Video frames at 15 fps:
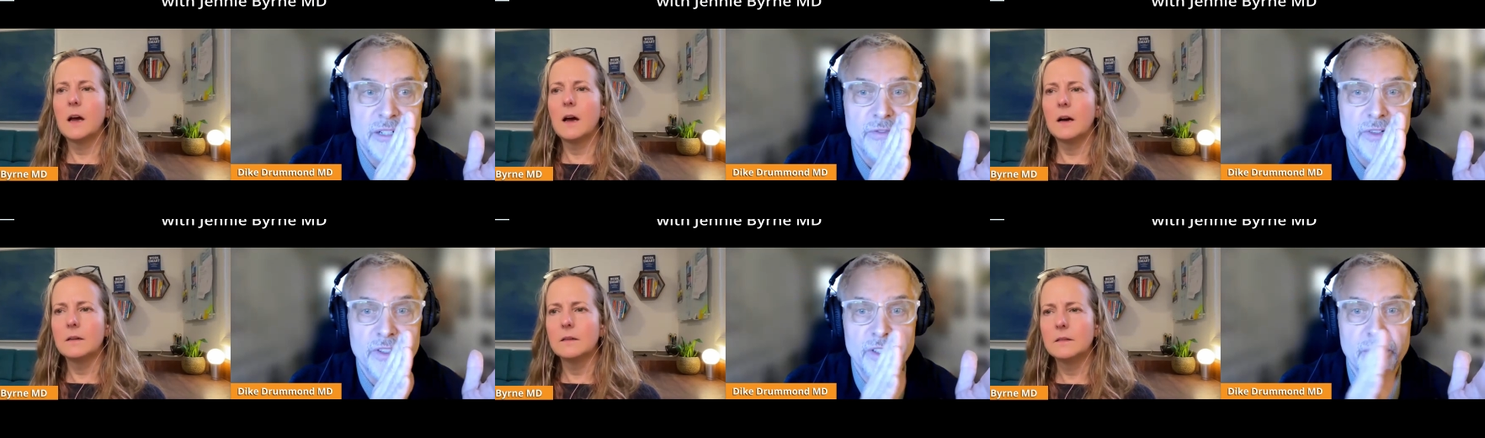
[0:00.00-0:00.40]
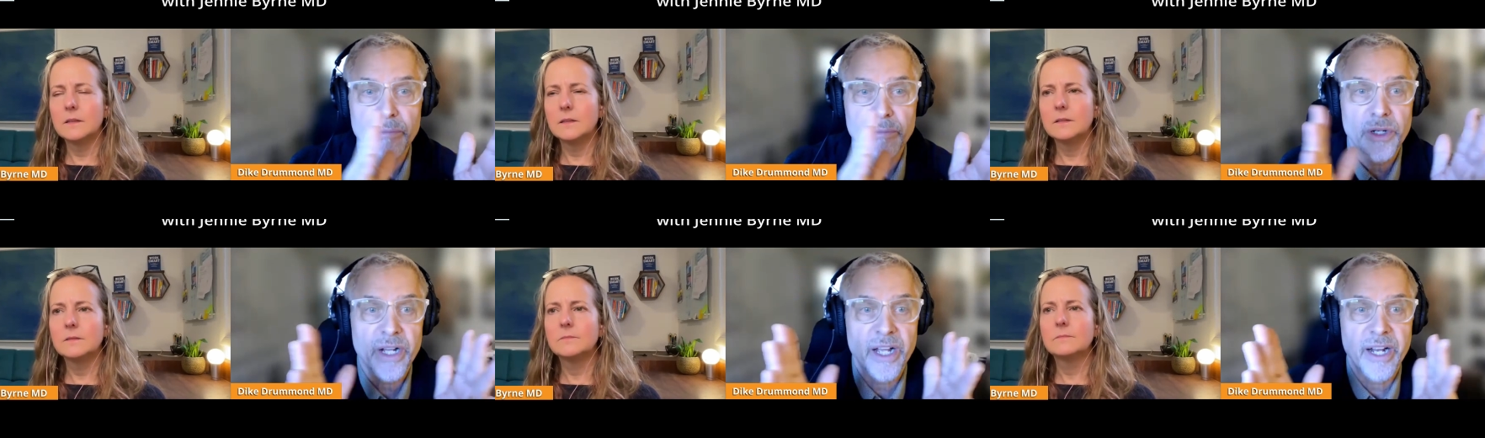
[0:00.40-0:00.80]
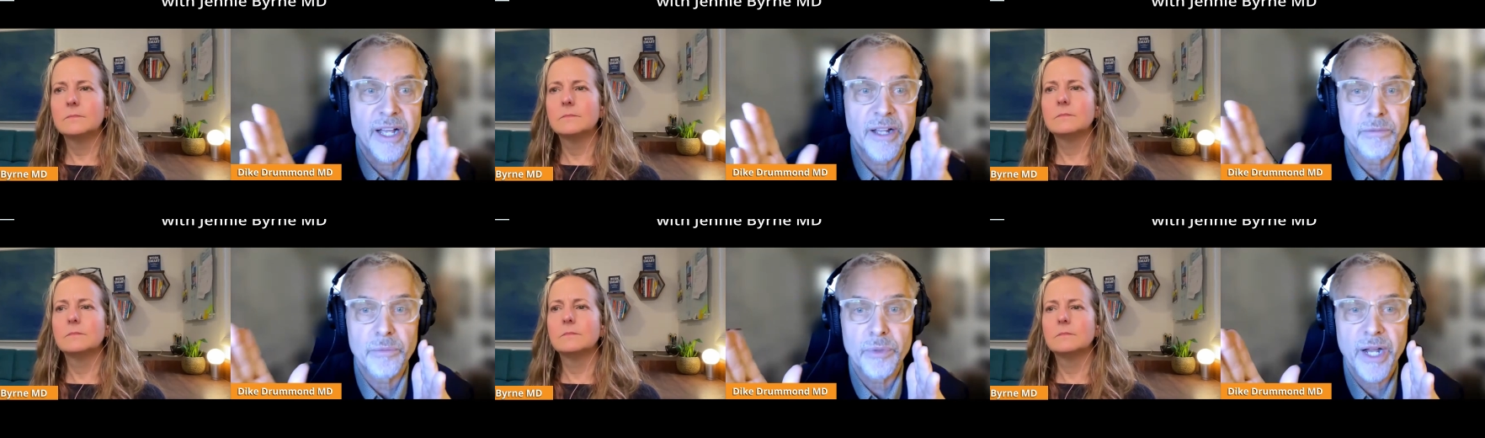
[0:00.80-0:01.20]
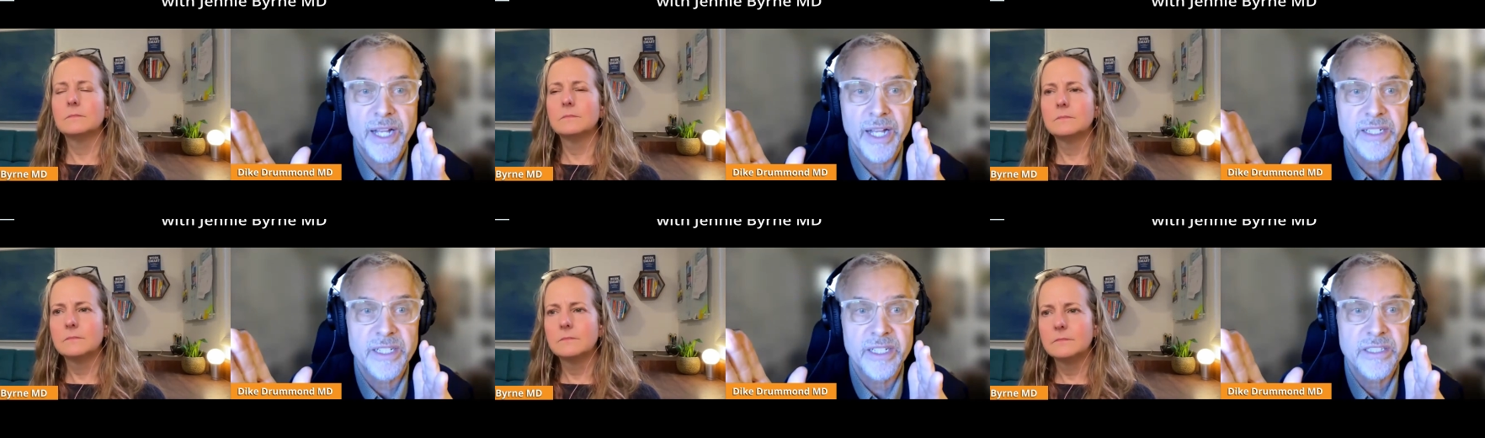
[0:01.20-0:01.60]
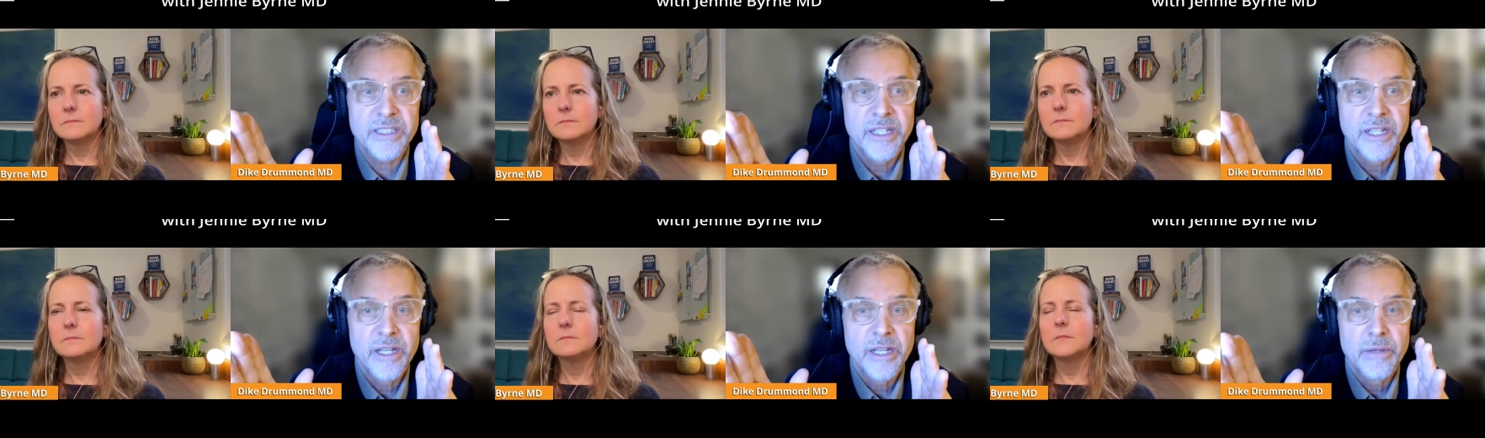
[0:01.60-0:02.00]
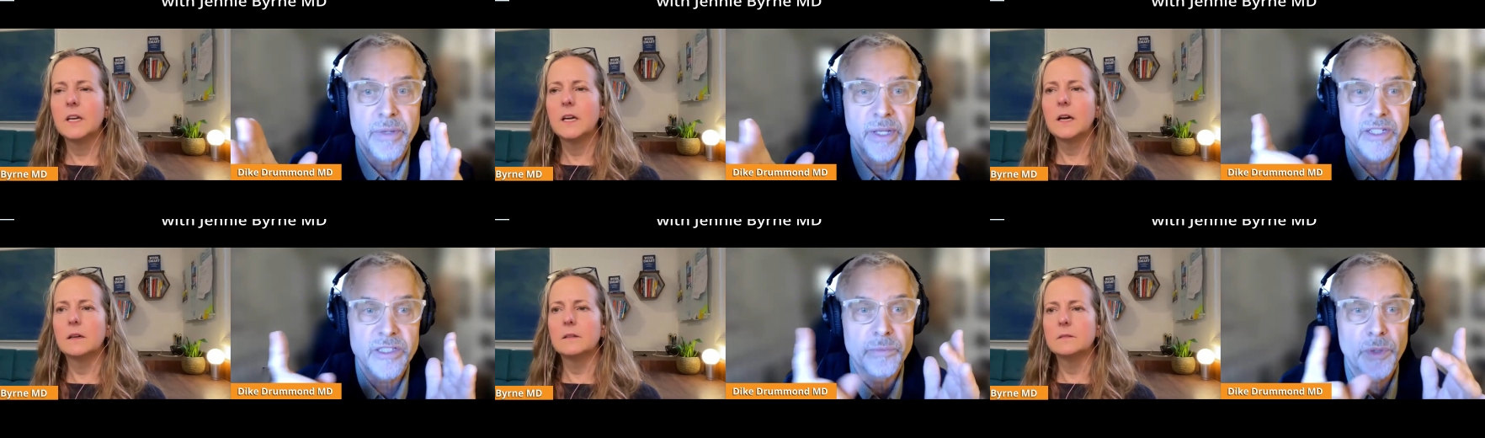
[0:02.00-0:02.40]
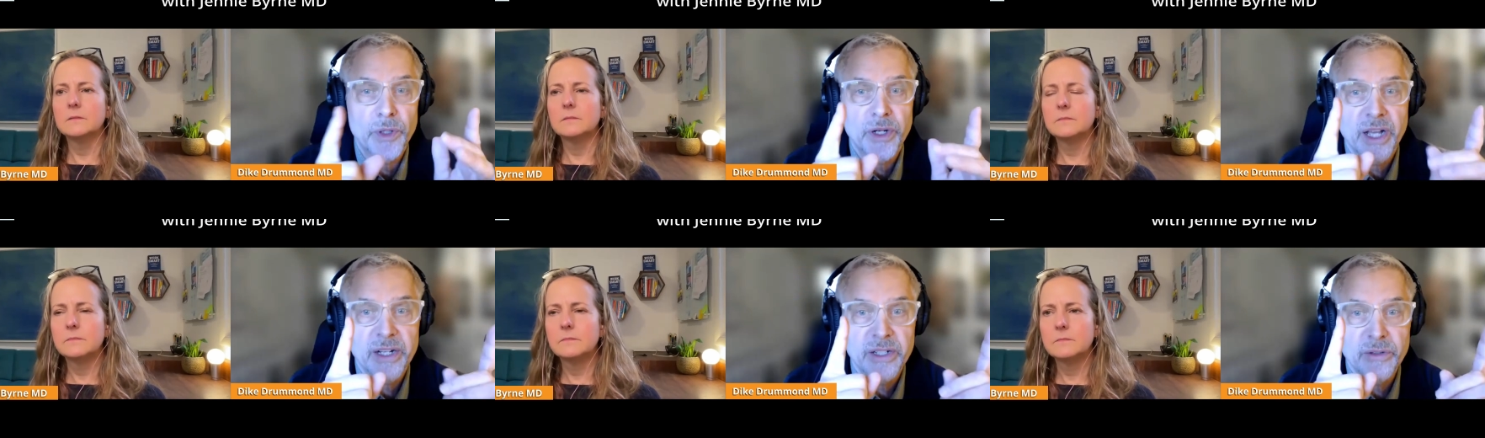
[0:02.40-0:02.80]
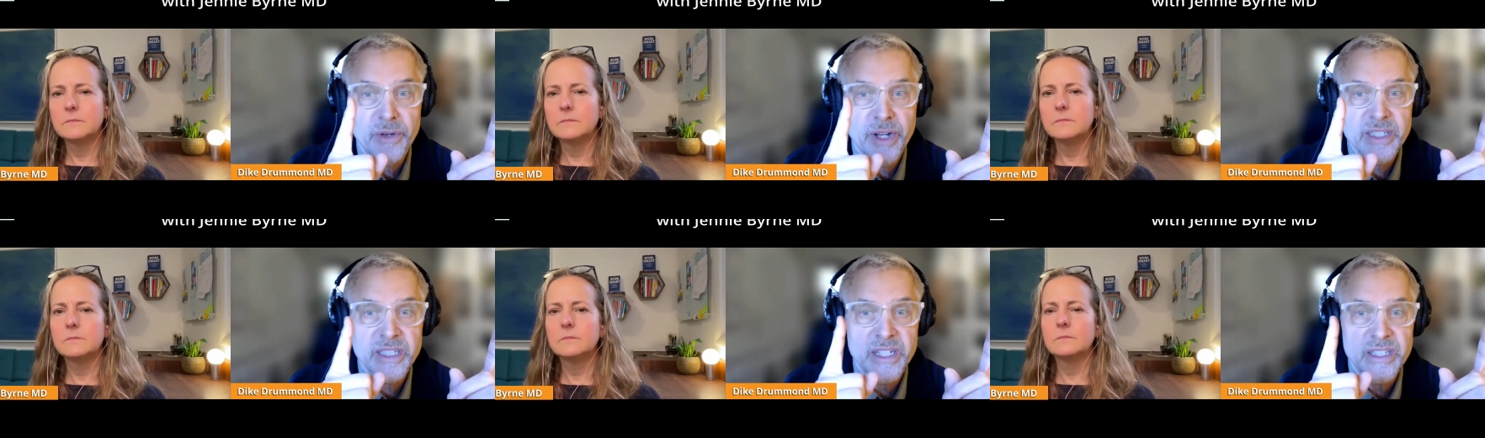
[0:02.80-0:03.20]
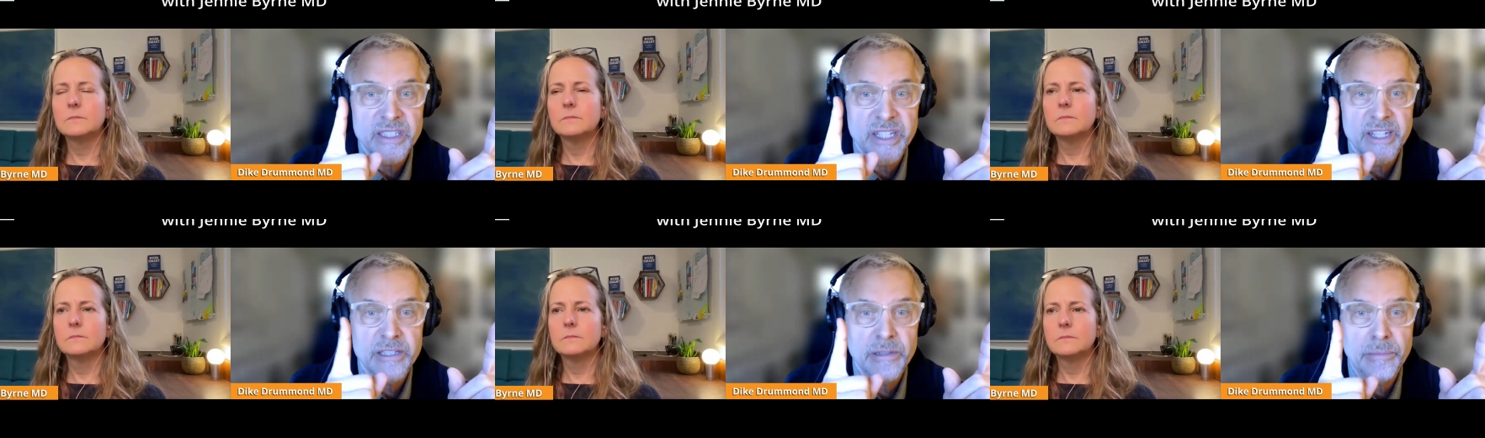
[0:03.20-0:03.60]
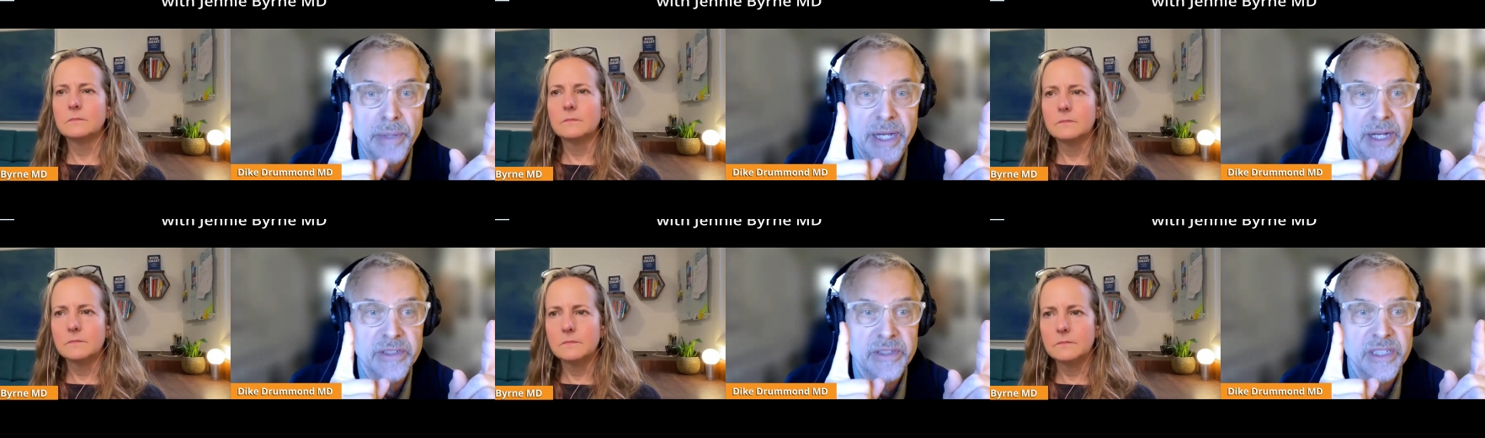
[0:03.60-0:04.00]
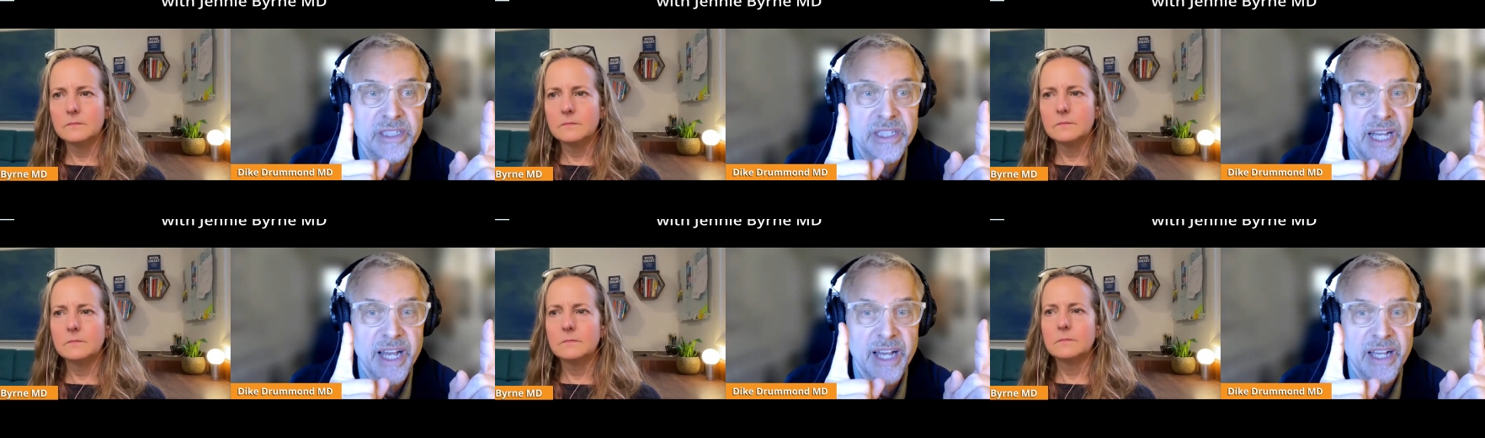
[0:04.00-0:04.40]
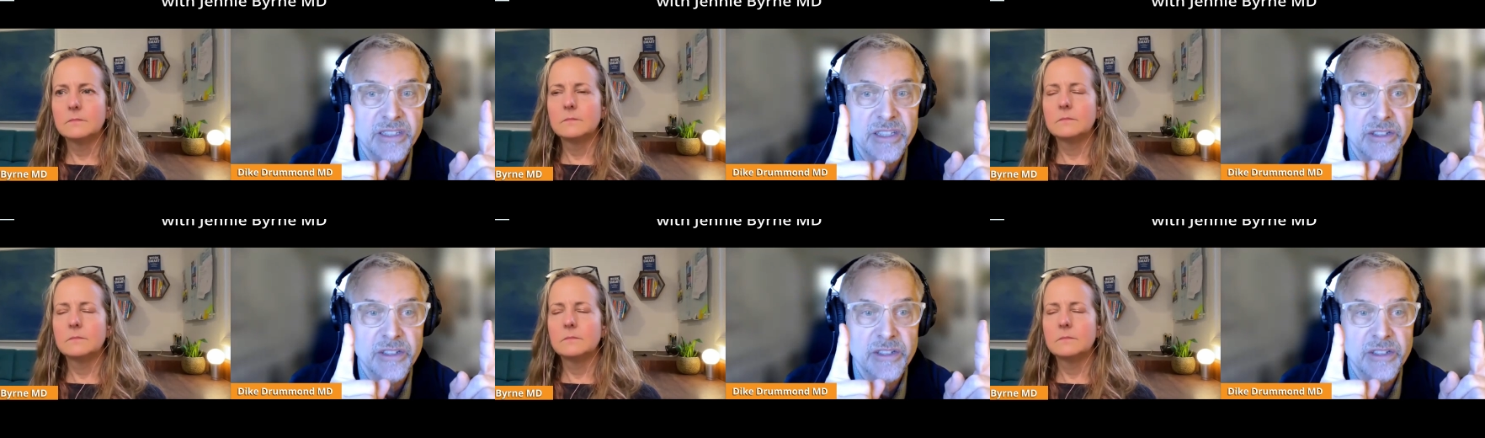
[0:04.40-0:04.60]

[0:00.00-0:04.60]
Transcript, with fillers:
Speaker 1: different than burnout out in practice yeah. because burnout in residency is a bounded task.